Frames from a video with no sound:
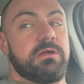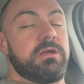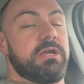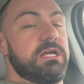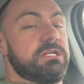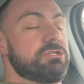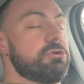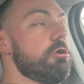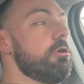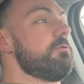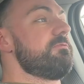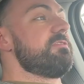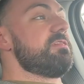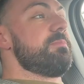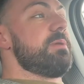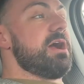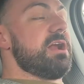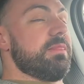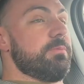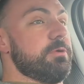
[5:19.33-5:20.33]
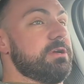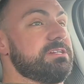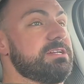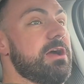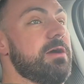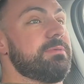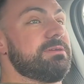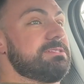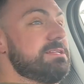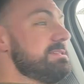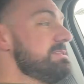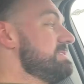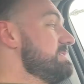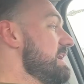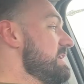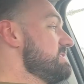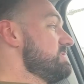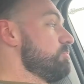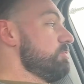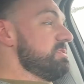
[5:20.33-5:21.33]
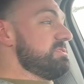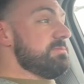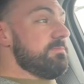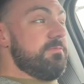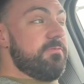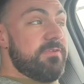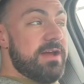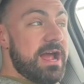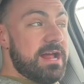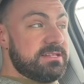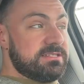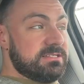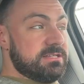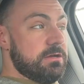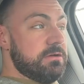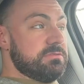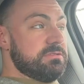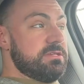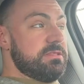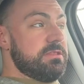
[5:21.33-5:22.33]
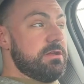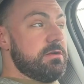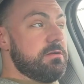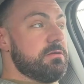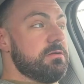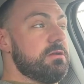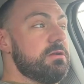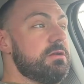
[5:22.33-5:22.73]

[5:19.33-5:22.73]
It's hard for the body to break down because it's dense with some fat cells in there.